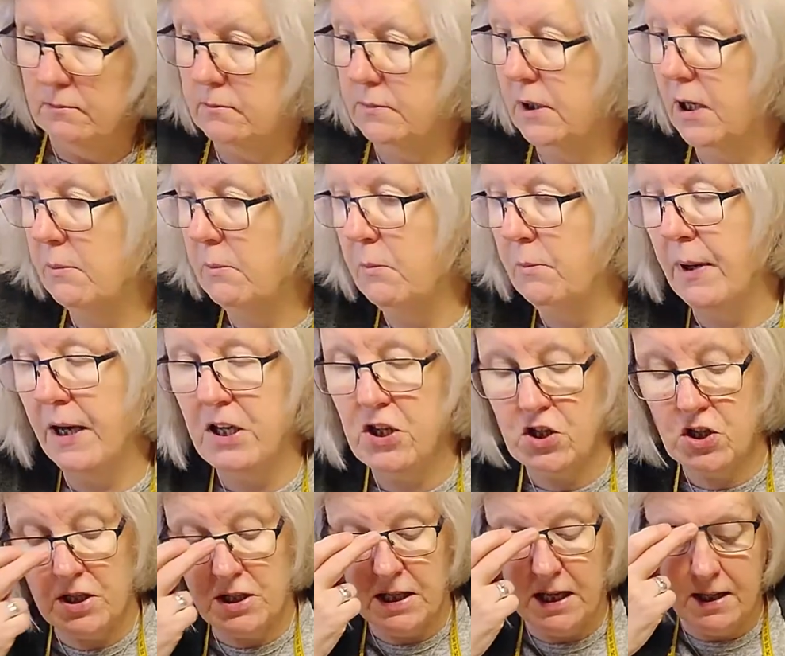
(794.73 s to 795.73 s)
but I'm
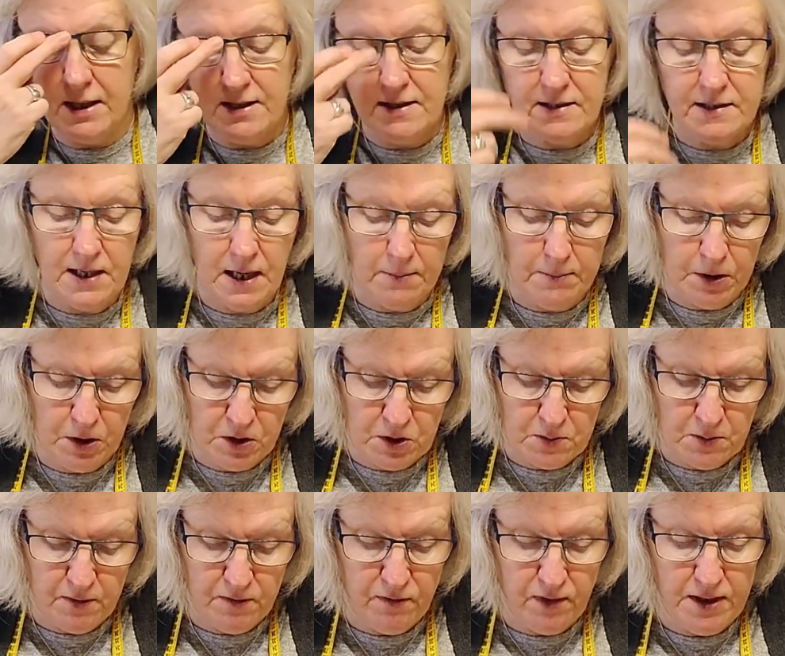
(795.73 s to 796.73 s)
impatient to get this done because
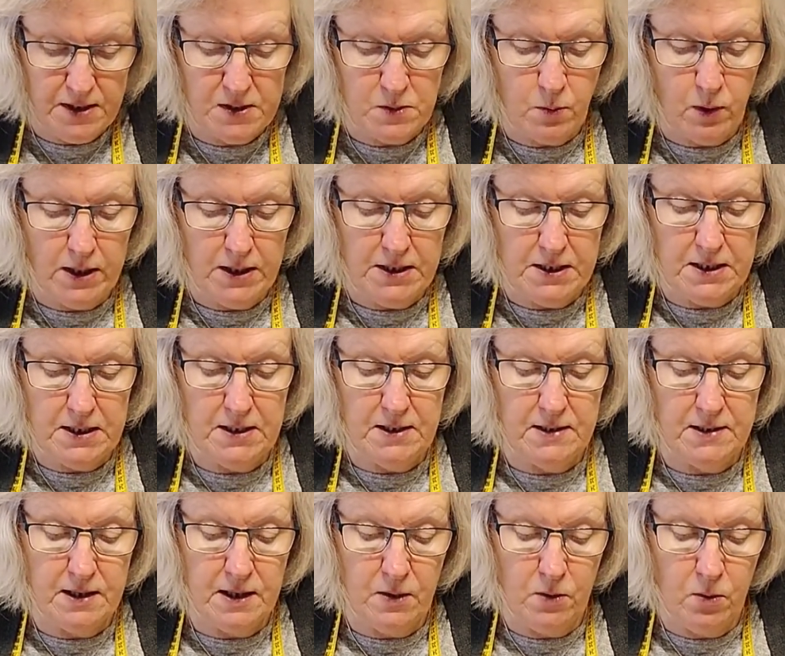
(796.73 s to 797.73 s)
my friend's waiting,
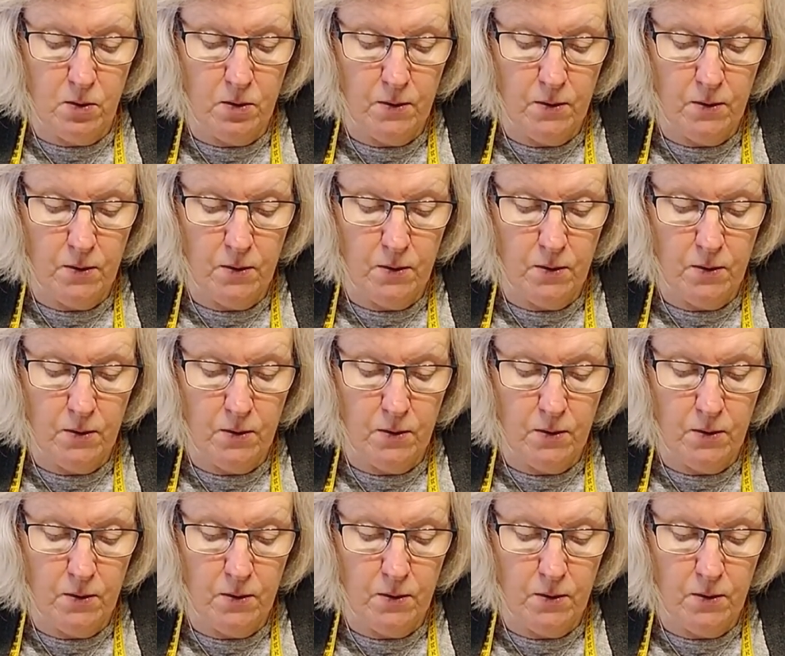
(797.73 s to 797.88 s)
so I'm